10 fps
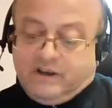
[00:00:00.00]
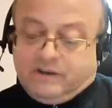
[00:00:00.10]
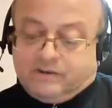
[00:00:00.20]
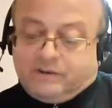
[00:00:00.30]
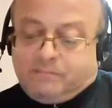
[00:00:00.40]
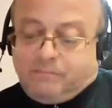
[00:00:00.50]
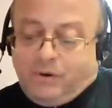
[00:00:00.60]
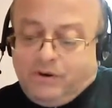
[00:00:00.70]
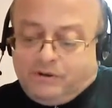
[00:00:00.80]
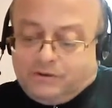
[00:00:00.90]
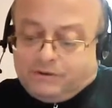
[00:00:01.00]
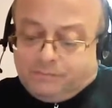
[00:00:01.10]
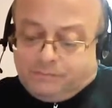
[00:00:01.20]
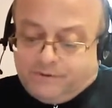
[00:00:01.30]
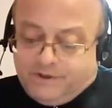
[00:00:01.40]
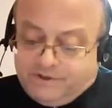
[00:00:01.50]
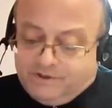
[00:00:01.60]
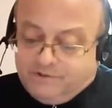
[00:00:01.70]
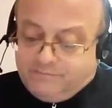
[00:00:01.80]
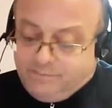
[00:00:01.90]
So the pointer to
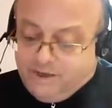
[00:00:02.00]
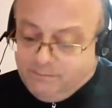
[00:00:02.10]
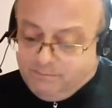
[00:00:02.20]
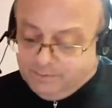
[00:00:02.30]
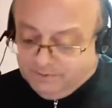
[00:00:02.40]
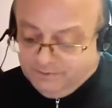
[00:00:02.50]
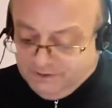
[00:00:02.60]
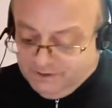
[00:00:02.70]
protection of people